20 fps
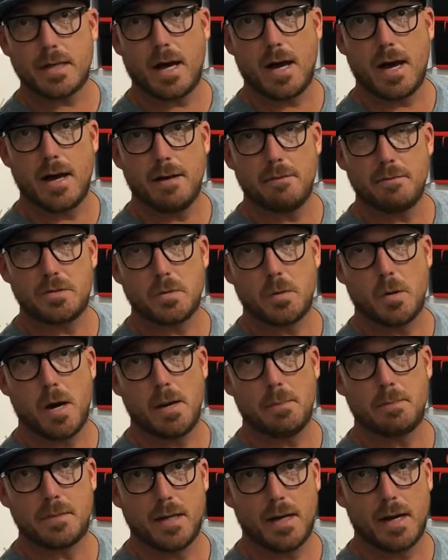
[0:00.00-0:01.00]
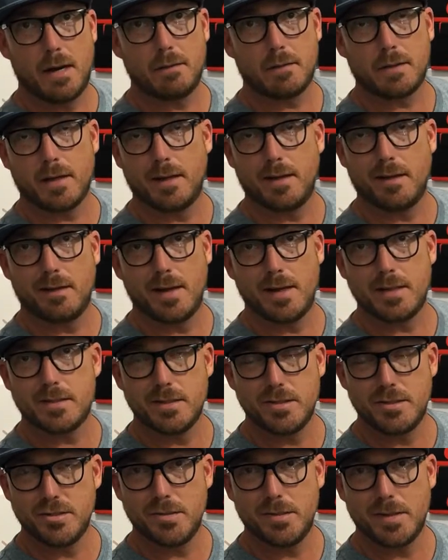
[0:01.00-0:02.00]
I have swapped out, kind of like to
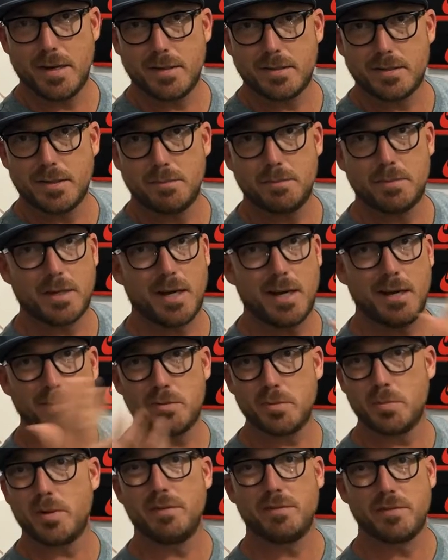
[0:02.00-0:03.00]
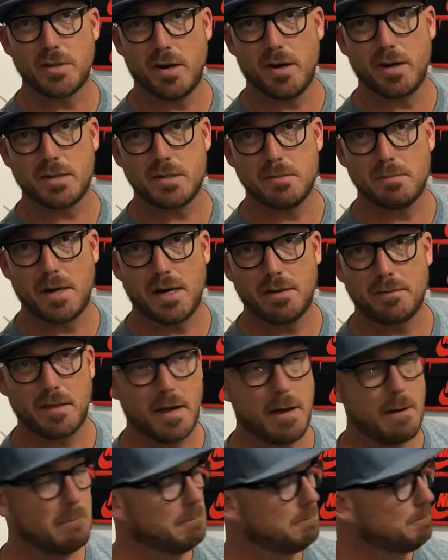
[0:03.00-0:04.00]
do that sometimes. We've talked about that.